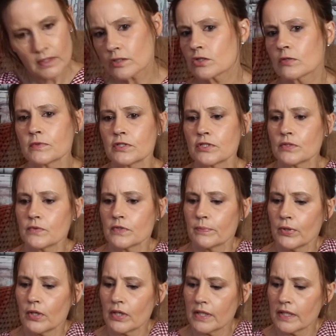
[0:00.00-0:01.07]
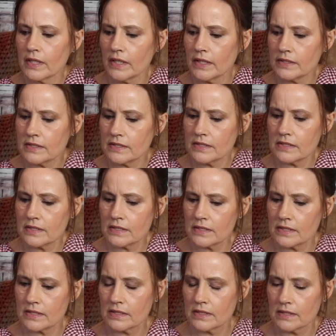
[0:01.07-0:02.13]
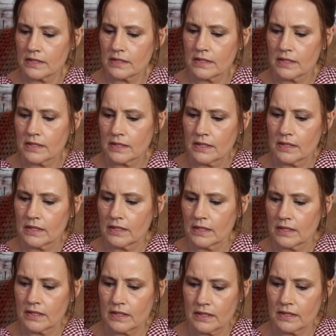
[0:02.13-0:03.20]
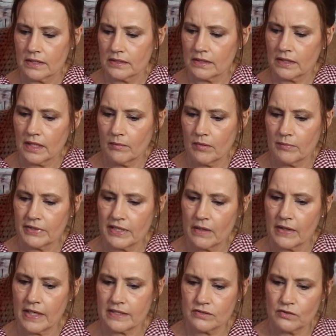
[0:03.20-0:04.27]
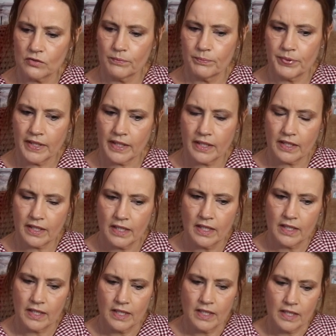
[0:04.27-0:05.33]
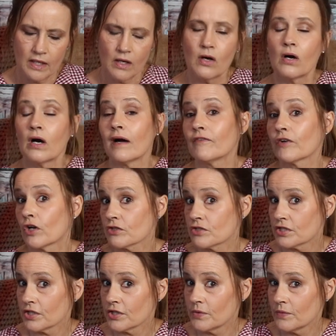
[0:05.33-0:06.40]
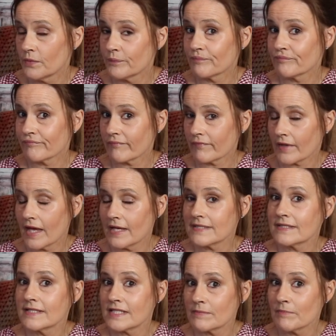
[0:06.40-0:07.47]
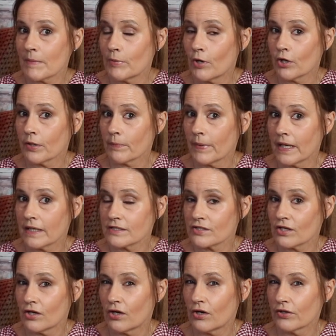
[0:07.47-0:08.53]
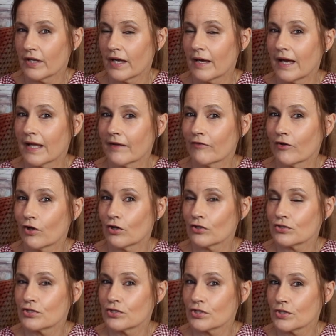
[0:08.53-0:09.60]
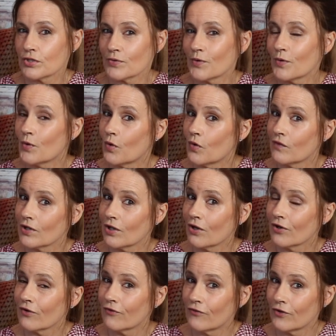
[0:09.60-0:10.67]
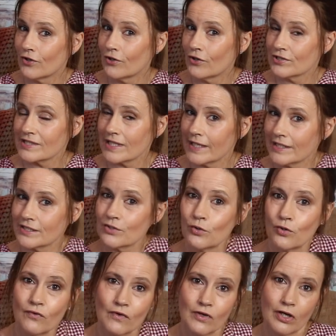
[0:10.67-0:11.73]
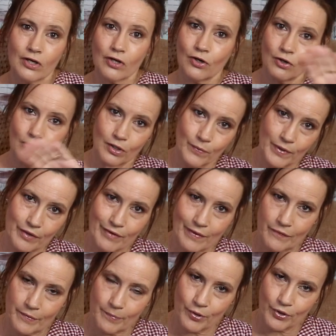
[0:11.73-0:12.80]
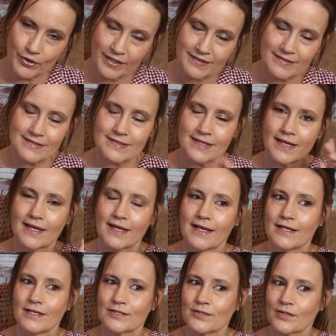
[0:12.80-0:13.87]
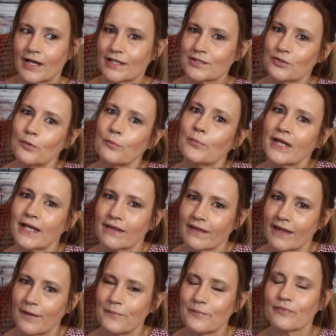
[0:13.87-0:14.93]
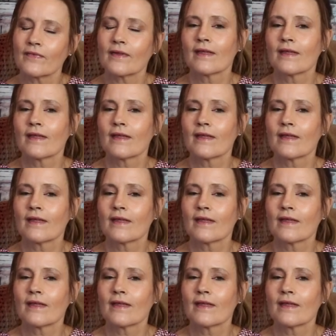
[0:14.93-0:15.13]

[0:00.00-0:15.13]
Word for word: Something to do with the pockets. I can't remember now. I had to unpick. Oh, I stitched my pocket bags on and I forgot to overlock first. I like to overlock all the way around the pockets. So I had to unpick them,